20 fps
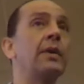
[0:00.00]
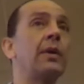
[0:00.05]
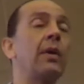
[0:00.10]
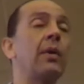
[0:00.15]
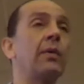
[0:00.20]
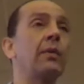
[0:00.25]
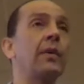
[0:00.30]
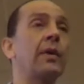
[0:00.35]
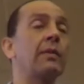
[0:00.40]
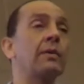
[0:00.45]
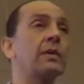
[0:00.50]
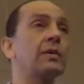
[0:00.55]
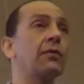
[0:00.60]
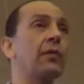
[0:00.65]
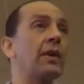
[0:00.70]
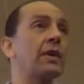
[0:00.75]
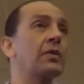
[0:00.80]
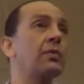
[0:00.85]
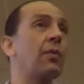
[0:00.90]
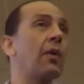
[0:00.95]
There was
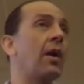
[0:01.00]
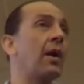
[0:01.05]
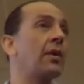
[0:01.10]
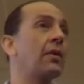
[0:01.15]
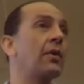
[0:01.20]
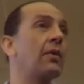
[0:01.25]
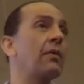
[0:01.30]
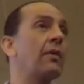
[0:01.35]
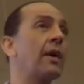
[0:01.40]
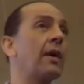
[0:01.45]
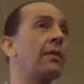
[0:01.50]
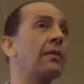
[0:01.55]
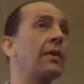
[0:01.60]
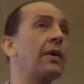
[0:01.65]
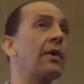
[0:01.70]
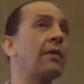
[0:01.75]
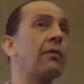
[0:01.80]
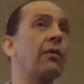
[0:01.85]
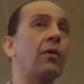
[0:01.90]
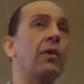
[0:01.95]
fresh water around there.
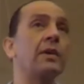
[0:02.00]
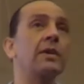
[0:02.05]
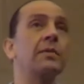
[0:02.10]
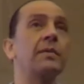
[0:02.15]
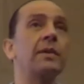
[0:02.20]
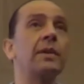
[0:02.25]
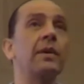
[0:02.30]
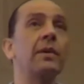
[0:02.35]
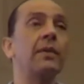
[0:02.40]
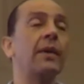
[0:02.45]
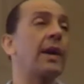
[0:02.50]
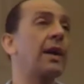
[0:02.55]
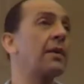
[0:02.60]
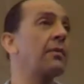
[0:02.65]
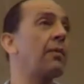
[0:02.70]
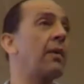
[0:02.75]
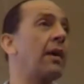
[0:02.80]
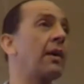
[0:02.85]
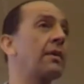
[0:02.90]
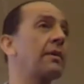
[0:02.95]
Of course, we know the
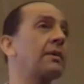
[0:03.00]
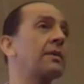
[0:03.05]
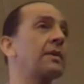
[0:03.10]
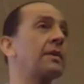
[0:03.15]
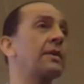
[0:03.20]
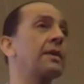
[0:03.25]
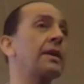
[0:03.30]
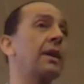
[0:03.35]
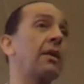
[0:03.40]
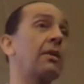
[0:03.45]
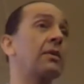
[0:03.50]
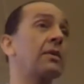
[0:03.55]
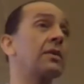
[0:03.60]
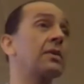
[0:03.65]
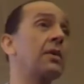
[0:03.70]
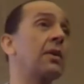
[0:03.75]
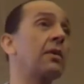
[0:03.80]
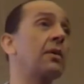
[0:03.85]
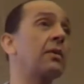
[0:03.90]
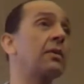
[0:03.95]
headwaters of the
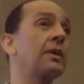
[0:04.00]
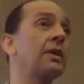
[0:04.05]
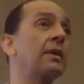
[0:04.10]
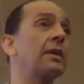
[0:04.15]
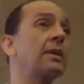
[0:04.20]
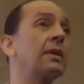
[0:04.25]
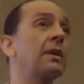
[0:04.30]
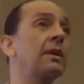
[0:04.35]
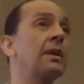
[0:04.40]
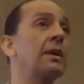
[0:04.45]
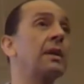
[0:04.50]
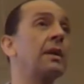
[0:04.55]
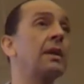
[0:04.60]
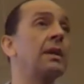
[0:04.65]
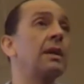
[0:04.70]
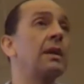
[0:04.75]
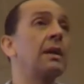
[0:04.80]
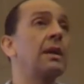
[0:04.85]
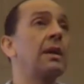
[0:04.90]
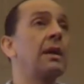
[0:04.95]
Yellowstone and
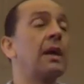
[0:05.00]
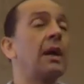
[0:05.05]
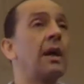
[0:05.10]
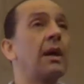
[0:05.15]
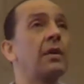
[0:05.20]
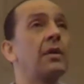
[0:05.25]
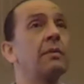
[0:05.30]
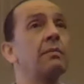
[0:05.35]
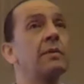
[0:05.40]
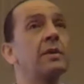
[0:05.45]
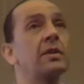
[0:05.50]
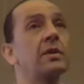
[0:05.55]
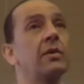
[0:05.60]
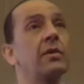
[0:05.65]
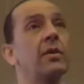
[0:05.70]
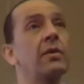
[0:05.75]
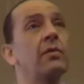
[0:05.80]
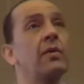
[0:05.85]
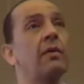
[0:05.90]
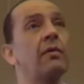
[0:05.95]
the
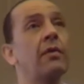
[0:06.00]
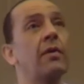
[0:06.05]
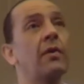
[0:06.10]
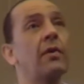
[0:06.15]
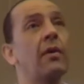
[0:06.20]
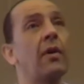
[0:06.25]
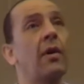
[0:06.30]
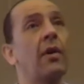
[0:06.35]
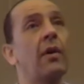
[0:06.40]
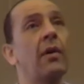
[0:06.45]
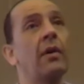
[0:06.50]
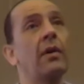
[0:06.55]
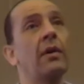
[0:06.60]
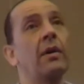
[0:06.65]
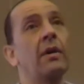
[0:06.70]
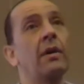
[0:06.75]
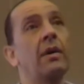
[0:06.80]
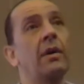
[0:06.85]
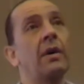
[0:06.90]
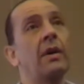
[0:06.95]
Missouri River are
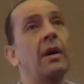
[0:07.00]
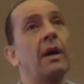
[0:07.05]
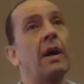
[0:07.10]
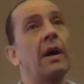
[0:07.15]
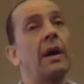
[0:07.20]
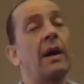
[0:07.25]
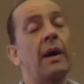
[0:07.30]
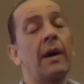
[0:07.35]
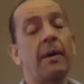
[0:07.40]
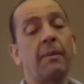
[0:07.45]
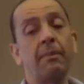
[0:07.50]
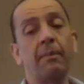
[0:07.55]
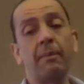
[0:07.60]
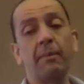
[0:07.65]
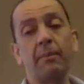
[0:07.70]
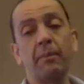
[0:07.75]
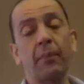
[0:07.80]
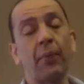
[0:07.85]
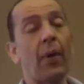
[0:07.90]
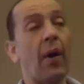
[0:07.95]

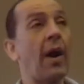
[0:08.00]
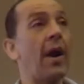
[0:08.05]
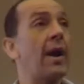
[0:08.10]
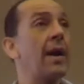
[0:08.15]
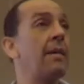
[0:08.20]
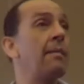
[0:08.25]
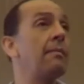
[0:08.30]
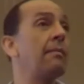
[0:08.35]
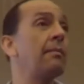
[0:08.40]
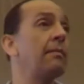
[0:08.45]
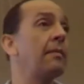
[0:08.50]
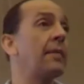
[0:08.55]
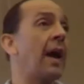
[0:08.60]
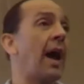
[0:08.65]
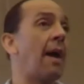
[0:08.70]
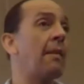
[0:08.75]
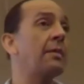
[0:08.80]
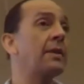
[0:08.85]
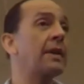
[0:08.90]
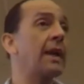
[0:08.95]
prime
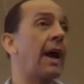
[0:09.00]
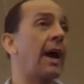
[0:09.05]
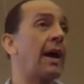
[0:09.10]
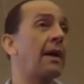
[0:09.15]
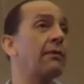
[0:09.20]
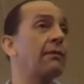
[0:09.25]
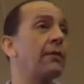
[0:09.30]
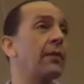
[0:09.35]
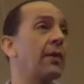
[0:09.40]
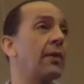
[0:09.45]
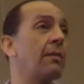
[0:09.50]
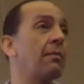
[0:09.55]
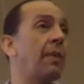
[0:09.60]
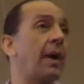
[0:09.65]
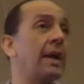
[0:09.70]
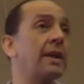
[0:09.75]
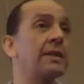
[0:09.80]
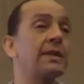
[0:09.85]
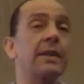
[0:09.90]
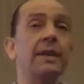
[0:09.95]
habitat for
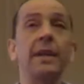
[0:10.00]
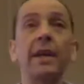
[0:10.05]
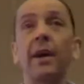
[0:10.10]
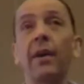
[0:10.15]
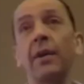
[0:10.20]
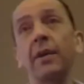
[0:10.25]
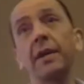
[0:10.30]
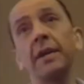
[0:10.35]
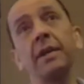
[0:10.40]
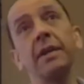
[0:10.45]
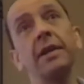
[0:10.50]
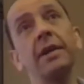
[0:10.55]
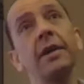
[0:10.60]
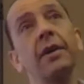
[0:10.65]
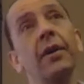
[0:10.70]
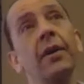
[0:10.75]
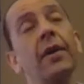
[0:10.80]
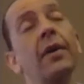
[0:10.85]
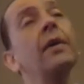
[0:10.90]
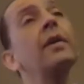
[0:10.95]
bison, elk, and deer.